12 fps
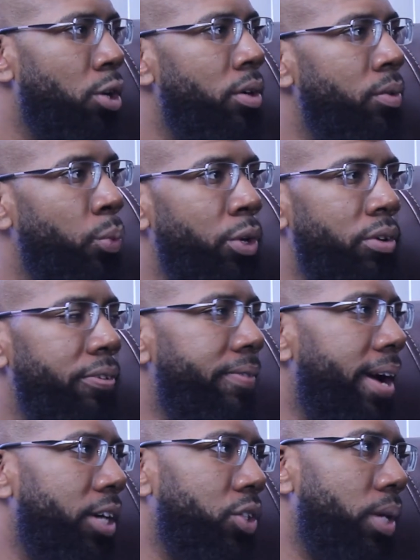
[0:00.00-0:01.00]
on a
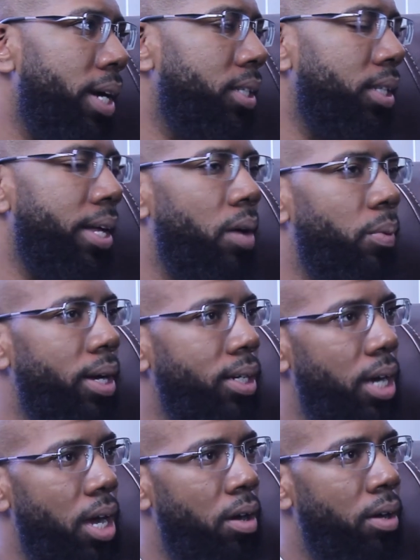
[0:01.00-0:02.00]
fast track to that right
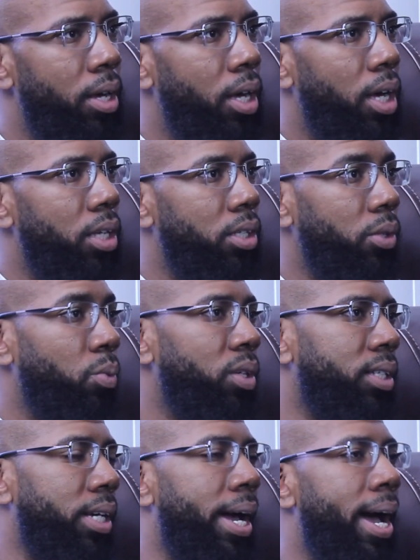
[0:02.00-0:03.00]
now. And so
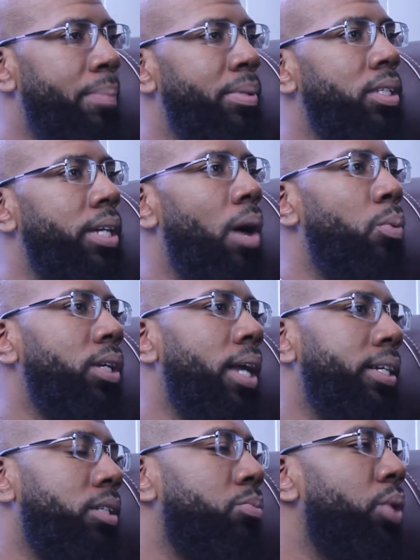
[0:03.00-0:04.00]
once that happens, I would
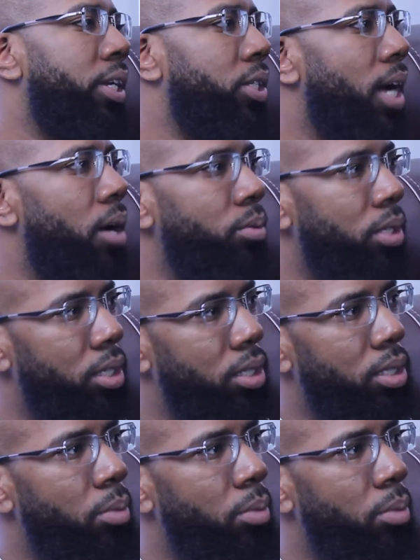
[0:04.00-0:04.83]
like to branch out and get into